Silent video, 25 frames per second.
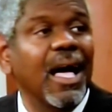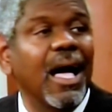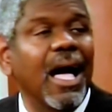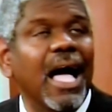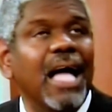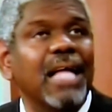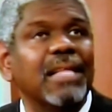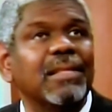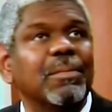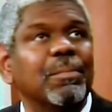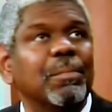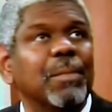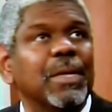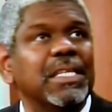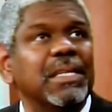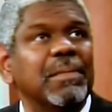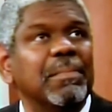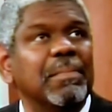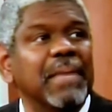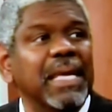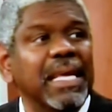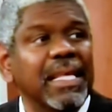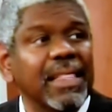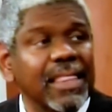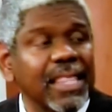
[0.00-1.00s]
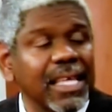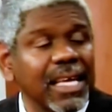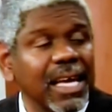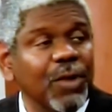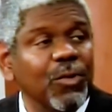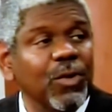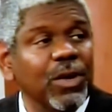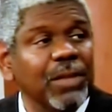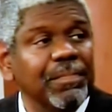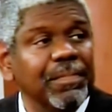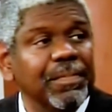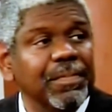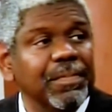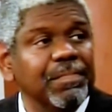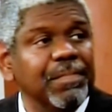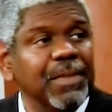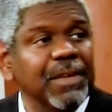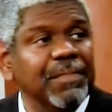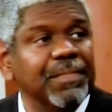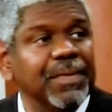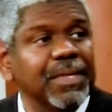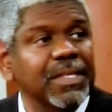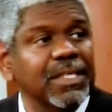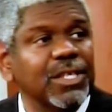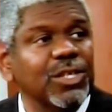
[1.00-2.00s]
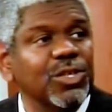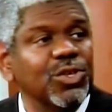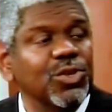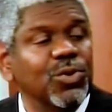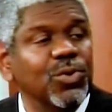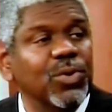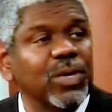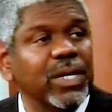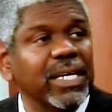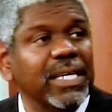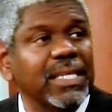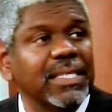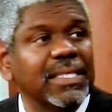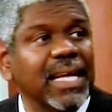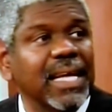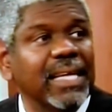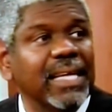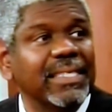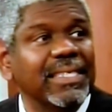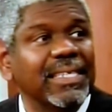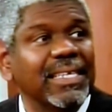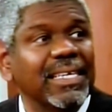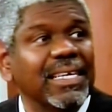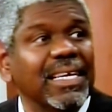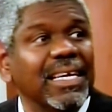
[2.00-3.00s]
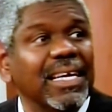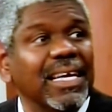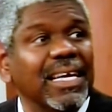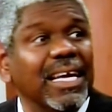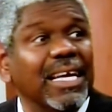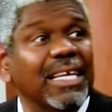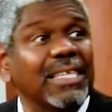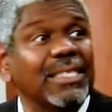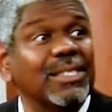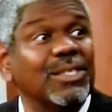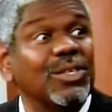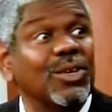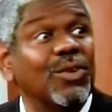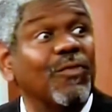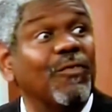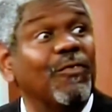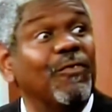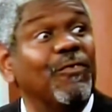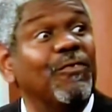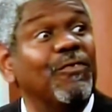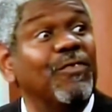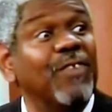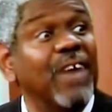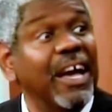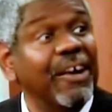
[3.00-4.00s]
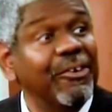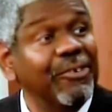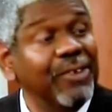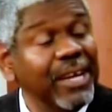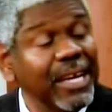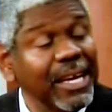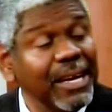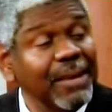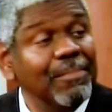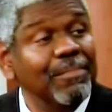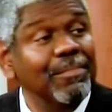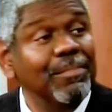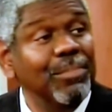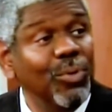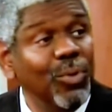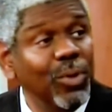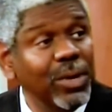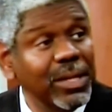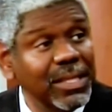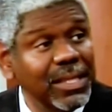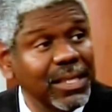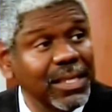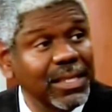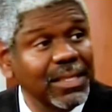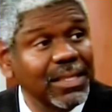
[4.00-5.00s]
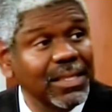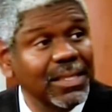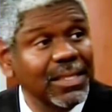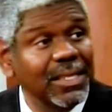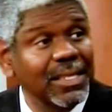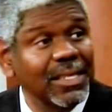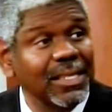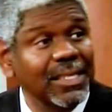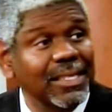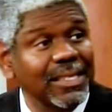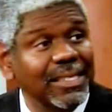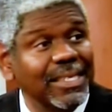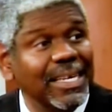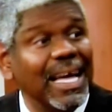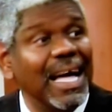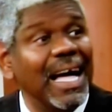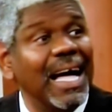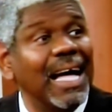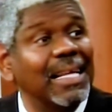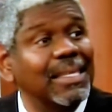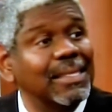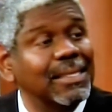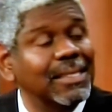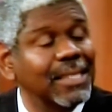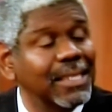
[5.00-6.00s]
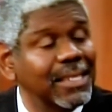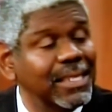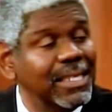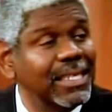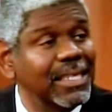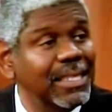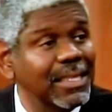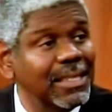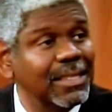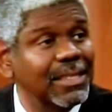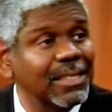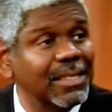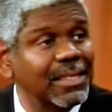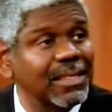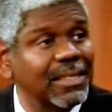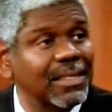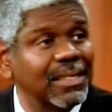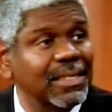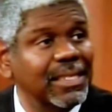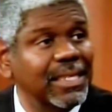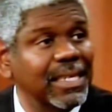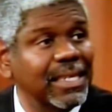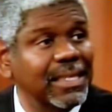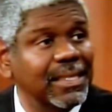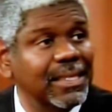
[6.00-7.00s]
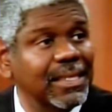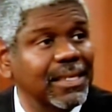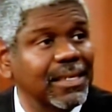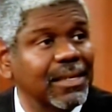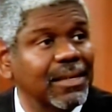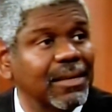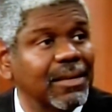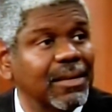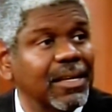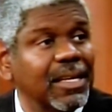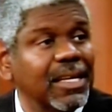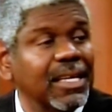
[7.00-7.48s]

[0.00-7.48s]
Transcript: And, but the main thing I want people to know is that it's very important to answer these data.